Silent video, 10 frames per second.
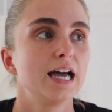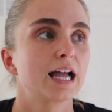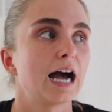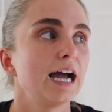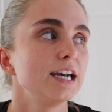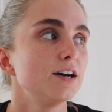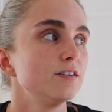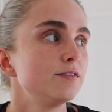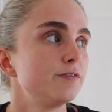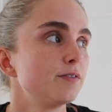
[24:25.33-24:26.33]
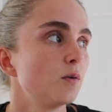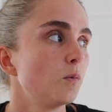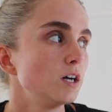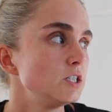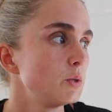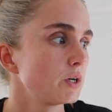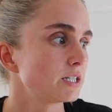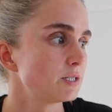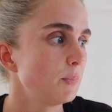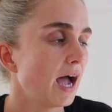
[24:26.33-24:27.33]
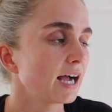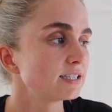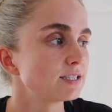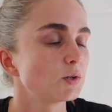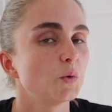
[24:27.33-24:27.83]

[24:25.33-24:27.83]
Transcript: kind of what to expect